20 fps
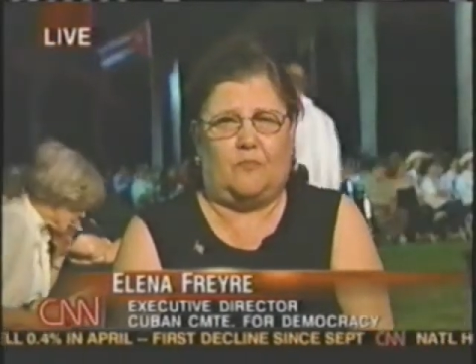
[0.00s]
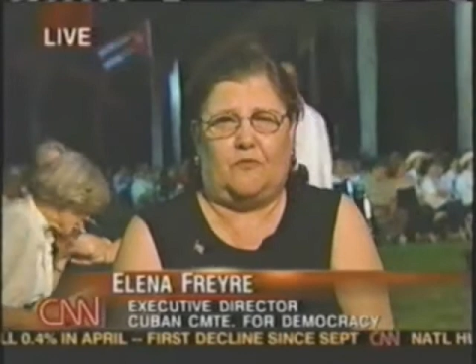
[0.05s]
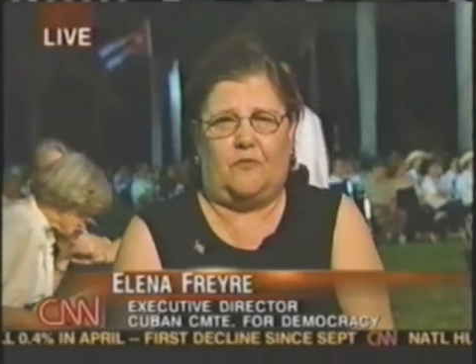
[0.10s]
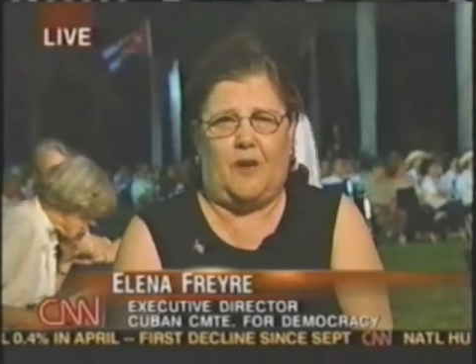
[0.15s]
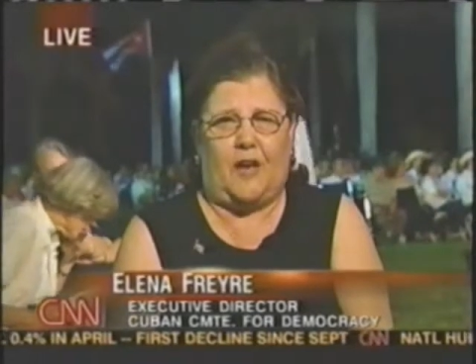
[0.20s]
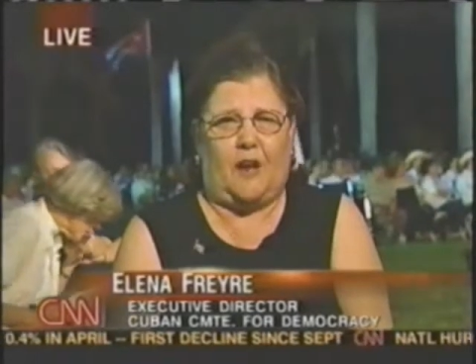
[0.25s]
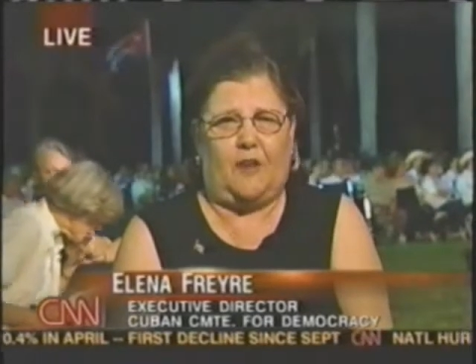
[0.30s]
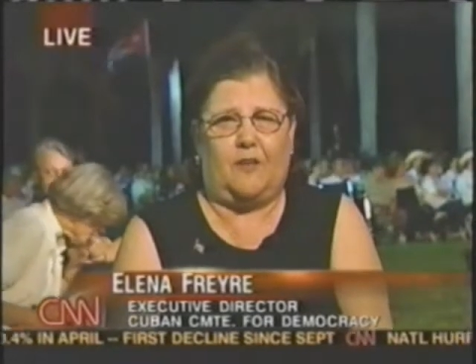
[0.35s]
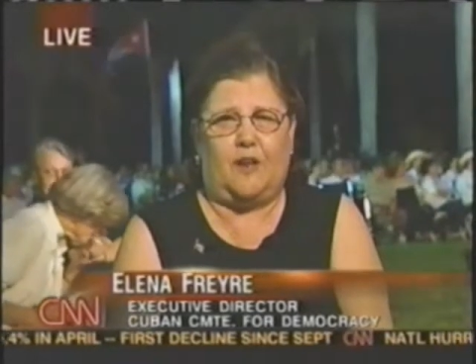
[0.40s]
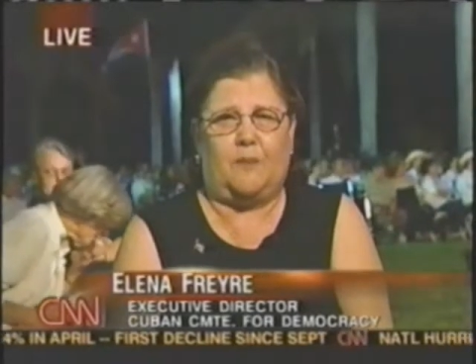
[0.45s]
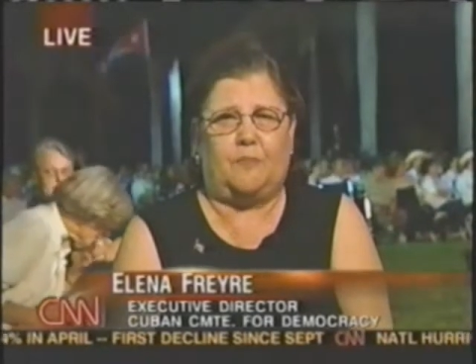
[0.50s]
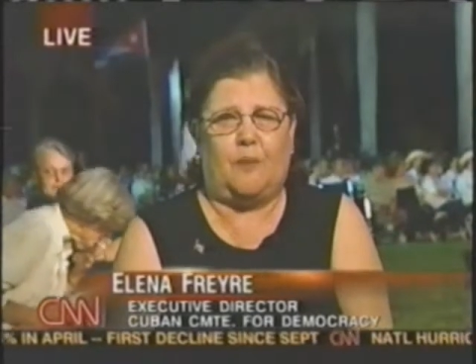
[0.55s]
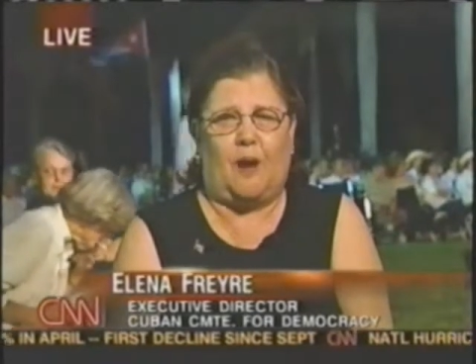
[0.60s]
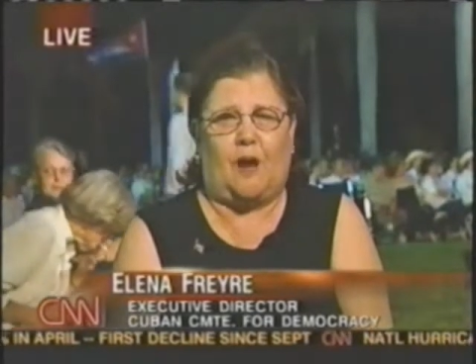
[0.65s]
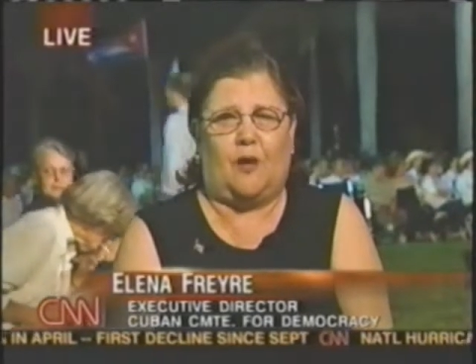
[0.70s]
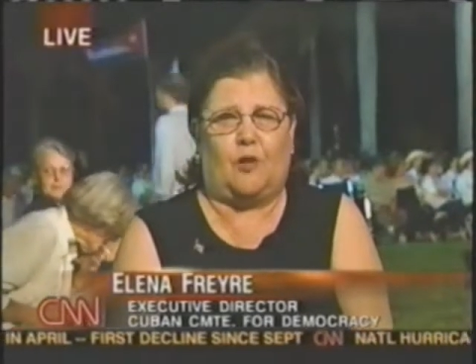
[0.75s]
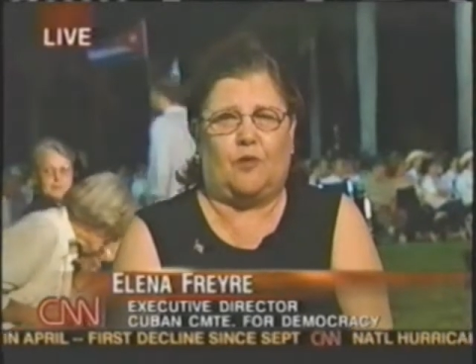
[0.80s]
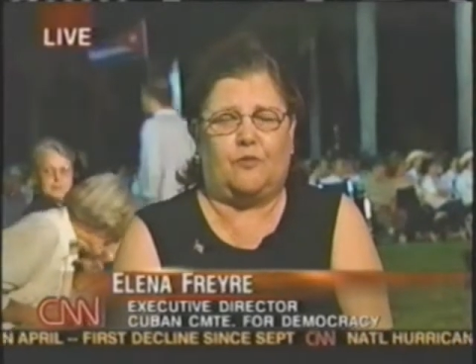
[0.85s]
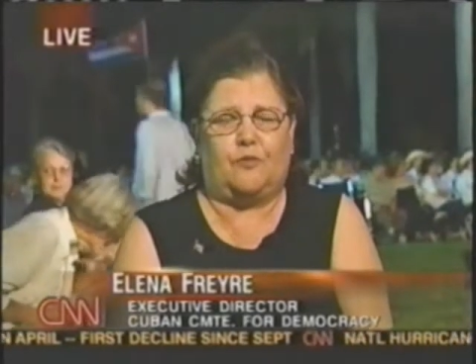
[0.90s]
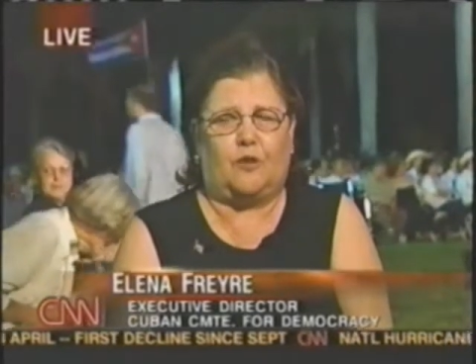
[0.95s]
very
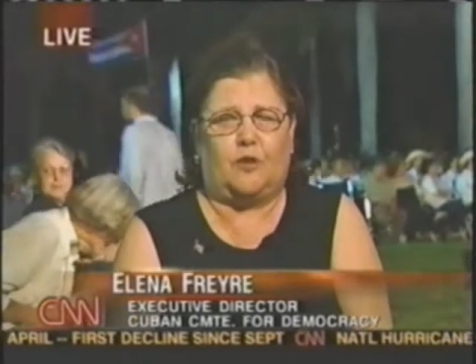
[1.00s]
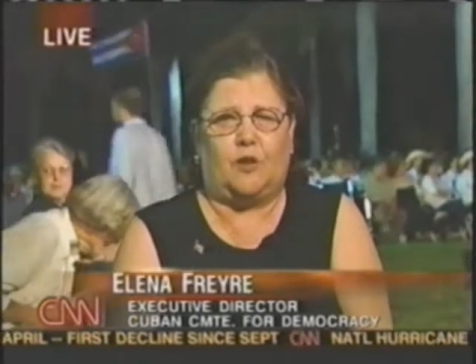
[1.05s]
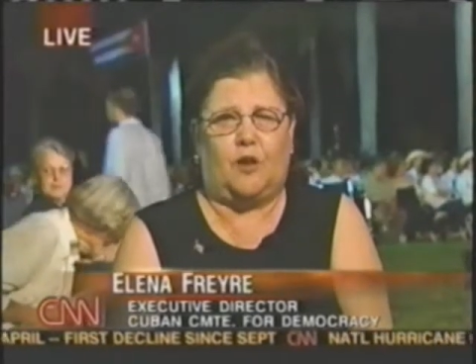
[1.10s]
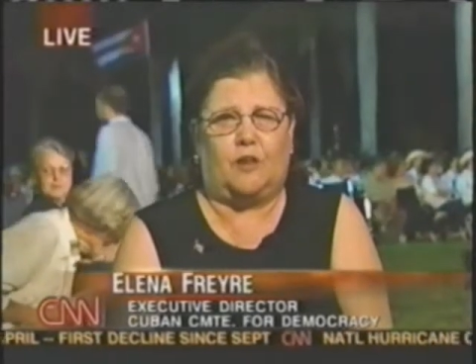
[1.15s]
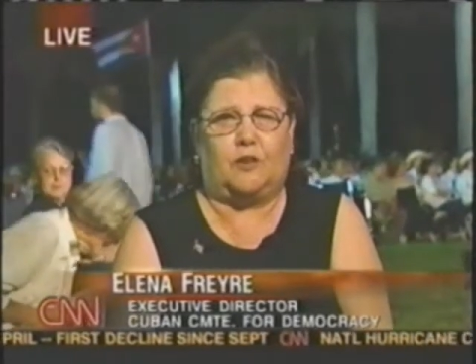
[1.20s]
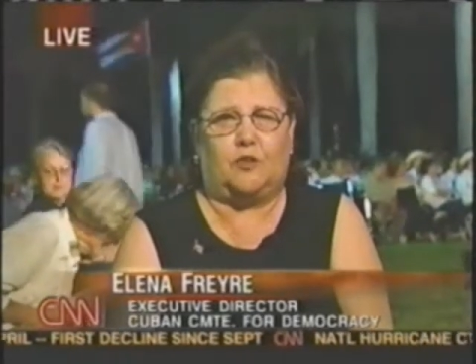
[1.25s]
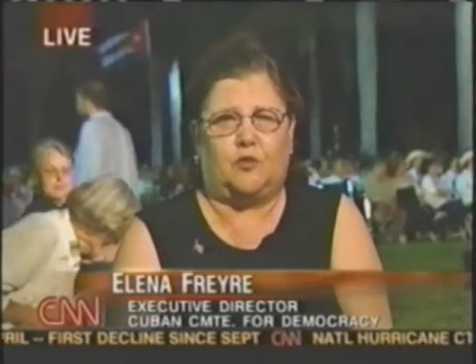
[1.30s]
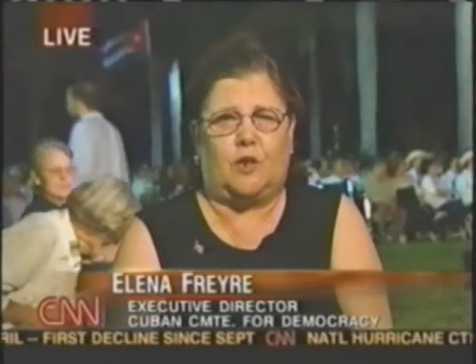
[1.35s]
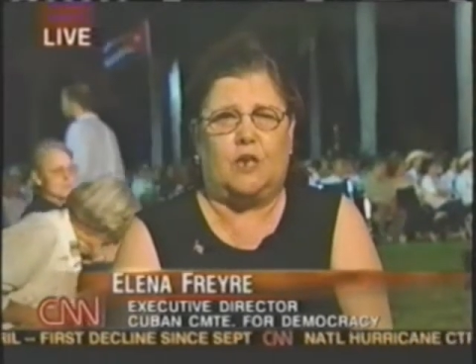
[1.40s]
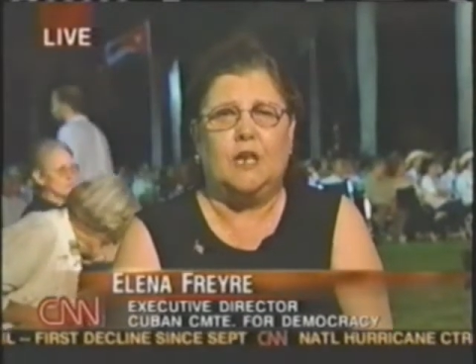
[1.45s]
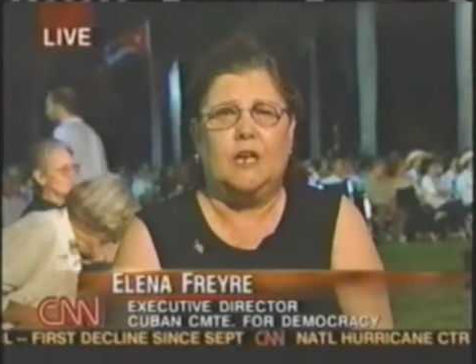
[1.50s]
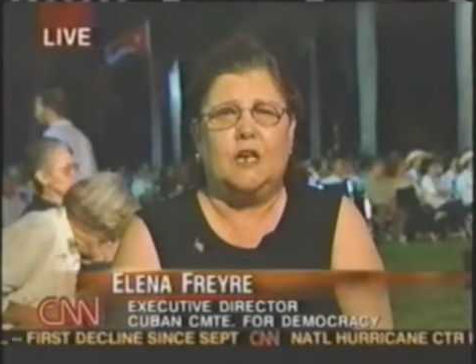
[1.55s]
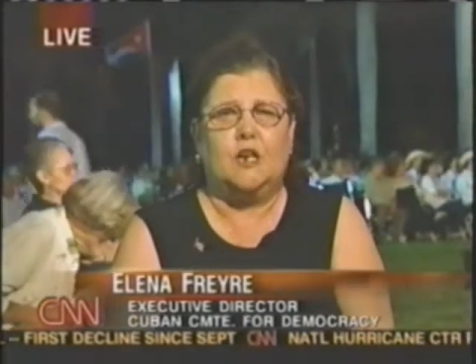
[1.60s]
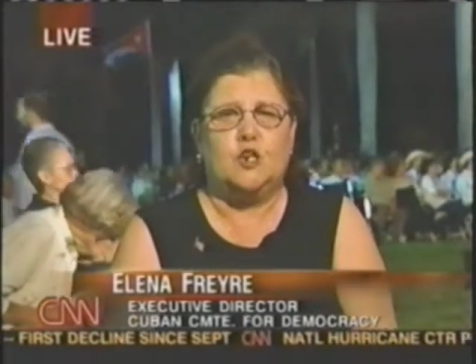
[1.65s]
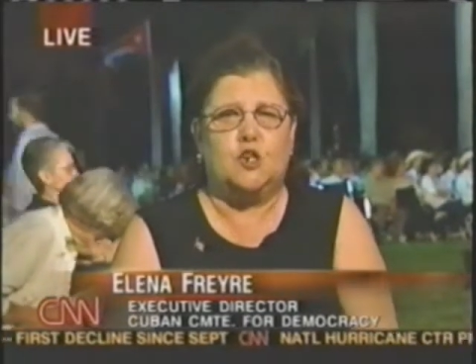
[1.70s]
powerful country,